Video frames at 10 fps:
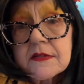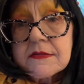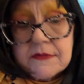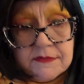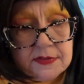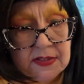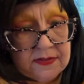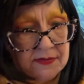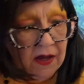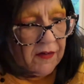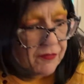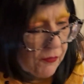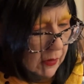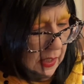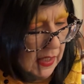and throw things
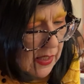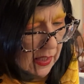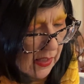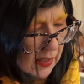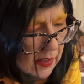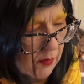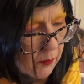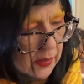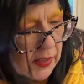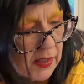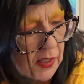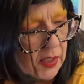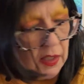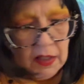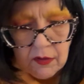off. Whee,
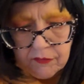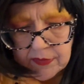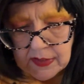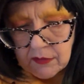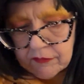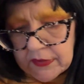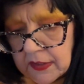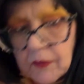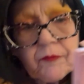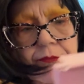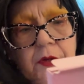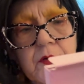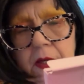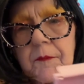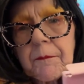whee, over there.
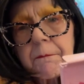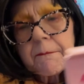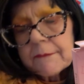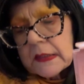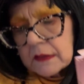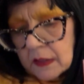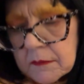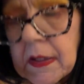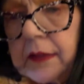Okay, come on